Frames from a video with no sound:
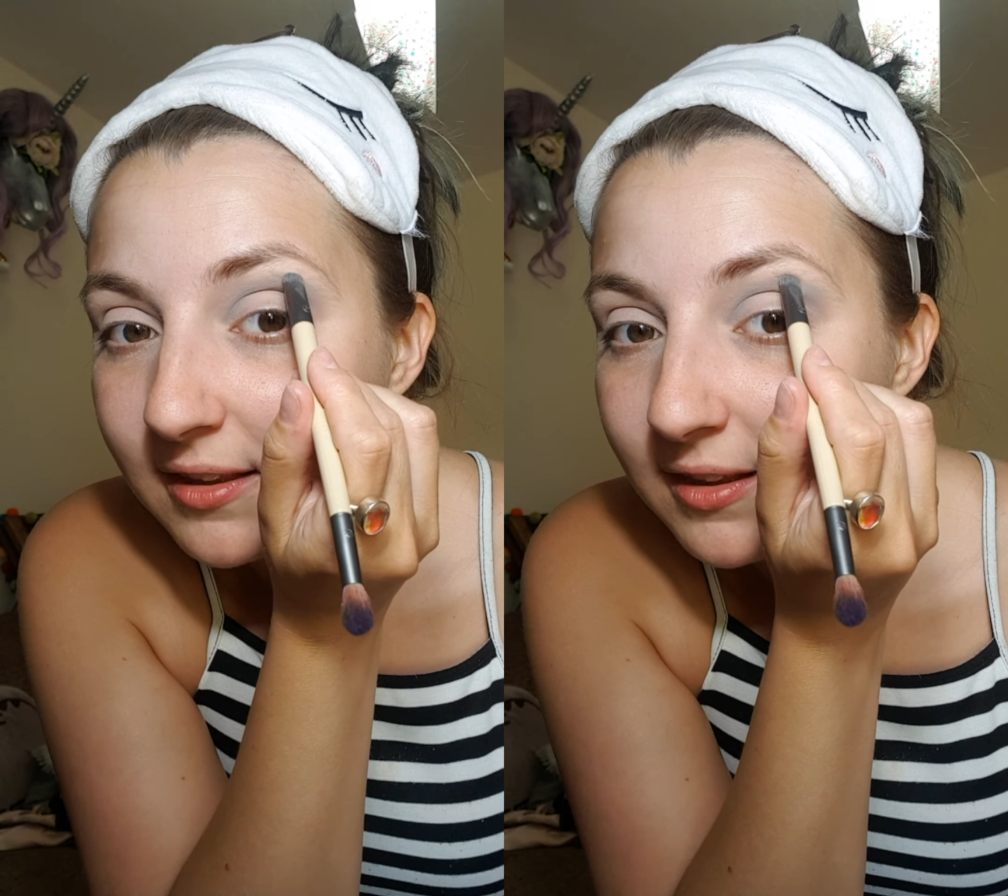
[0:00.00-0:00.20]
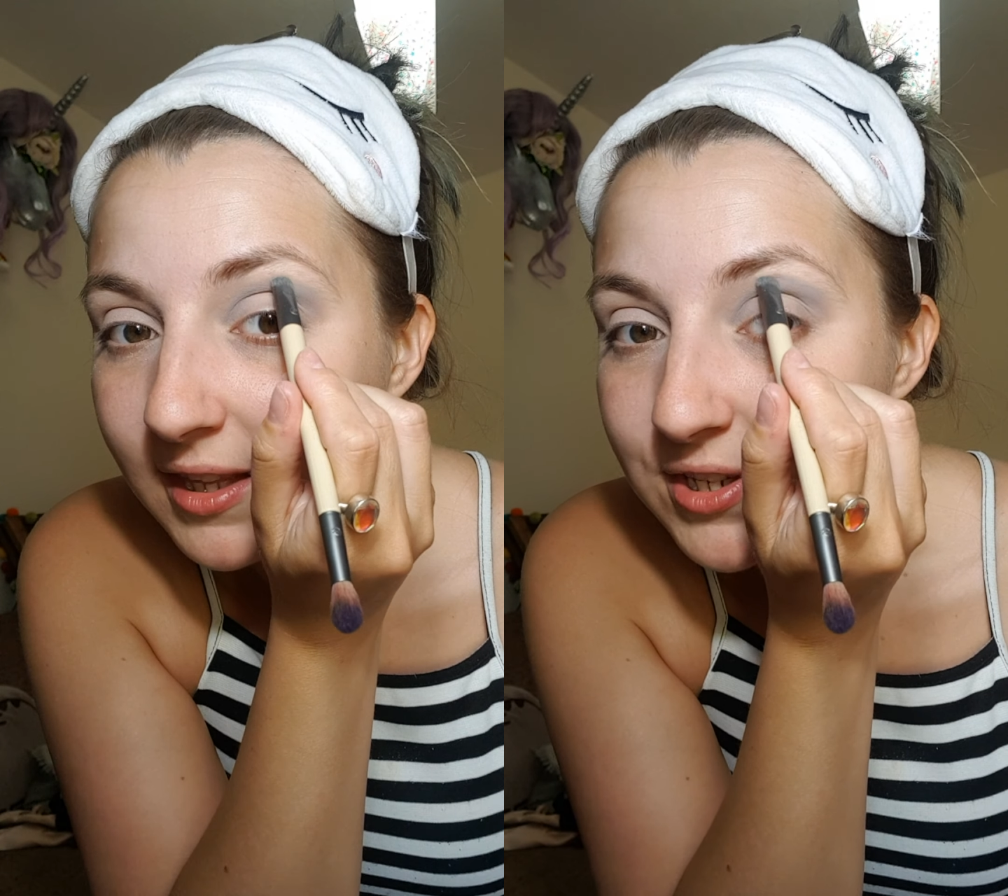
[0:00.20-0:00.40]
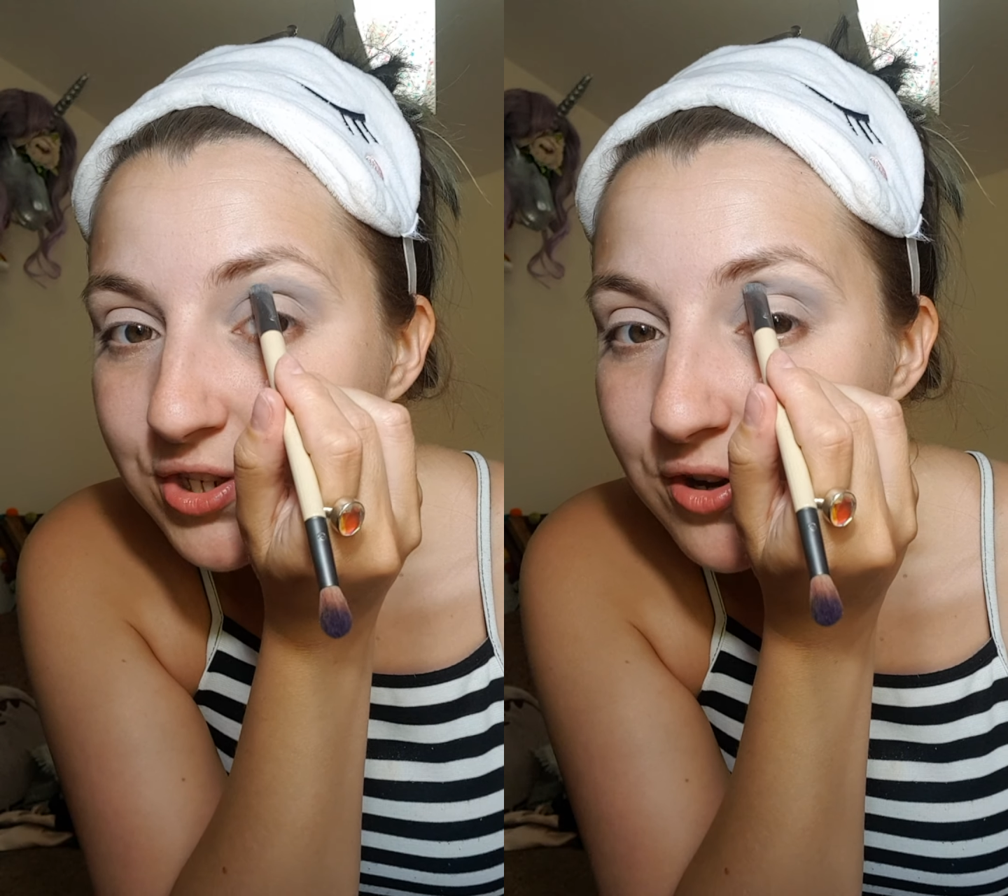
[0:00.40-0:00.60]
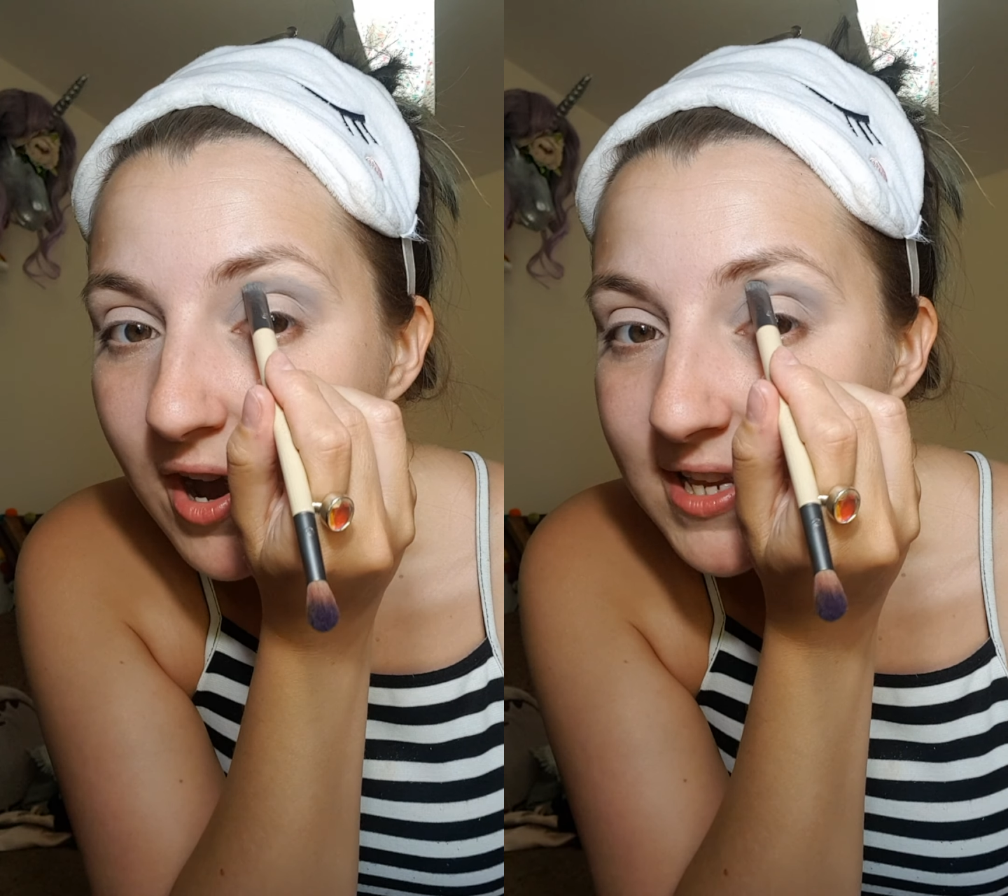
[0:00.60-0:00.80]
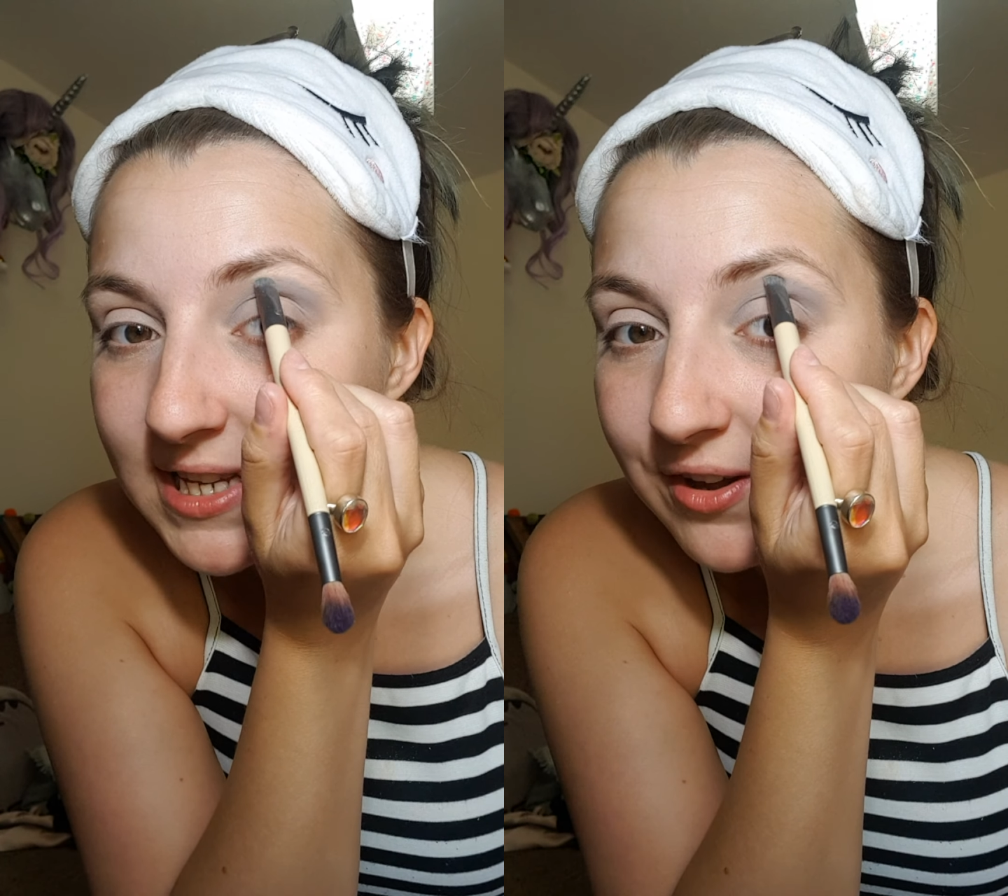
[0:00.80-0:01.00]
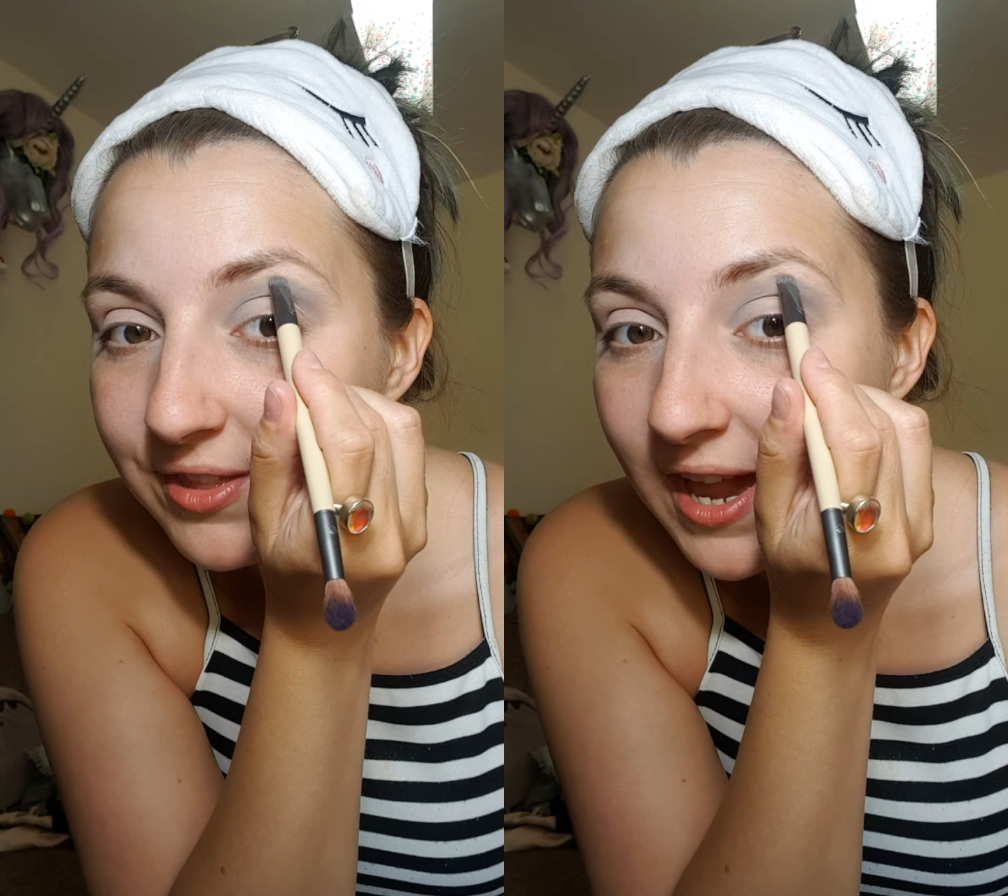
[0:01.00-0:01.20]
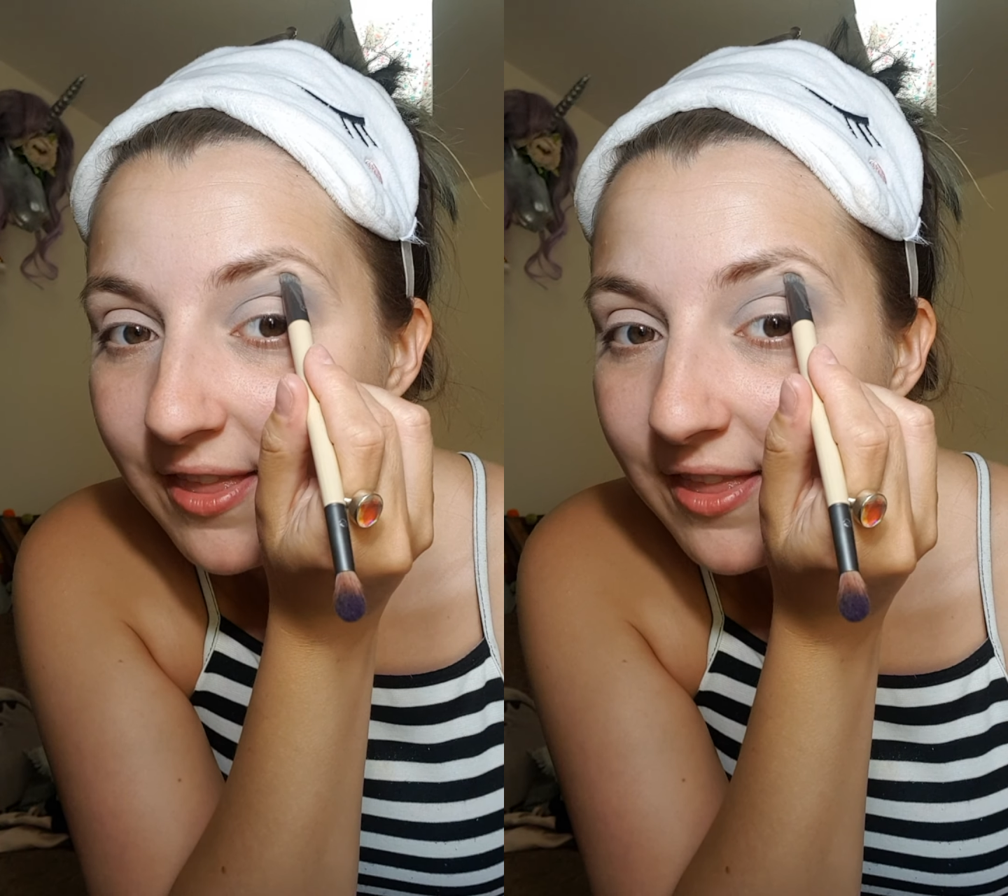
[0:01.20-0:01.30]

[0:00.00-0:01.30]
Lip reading: there's you guys out there